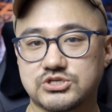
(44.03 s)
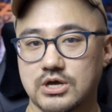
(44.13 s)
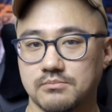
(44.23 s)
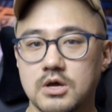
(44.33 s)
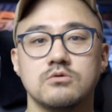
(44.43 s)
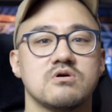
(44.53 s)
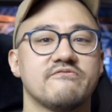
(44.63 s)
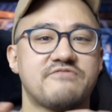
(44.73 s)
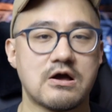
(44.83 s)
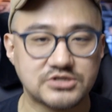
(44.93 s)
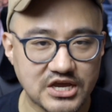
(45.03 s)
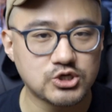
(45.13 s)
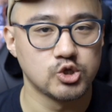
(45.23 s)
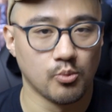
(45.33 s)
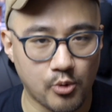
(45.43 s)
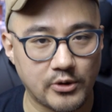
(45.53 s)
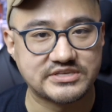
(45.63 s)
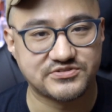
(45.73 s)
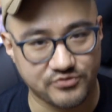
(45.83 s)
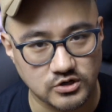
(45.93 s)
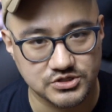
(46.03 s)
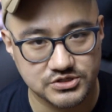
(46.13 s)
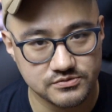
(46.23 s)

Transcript: some foundational points first.